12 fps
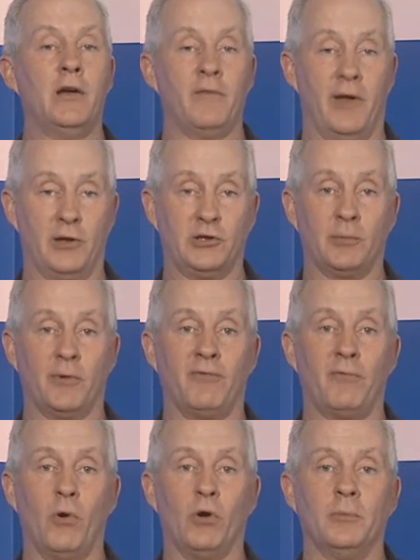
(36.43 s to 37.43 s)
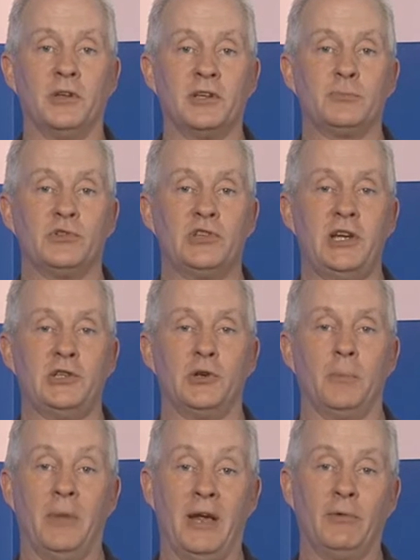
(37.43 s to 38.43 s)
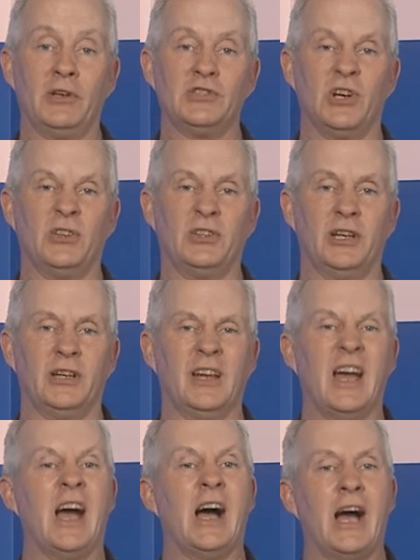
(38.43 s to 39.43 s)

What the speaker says: Failure to perform this procedure may result in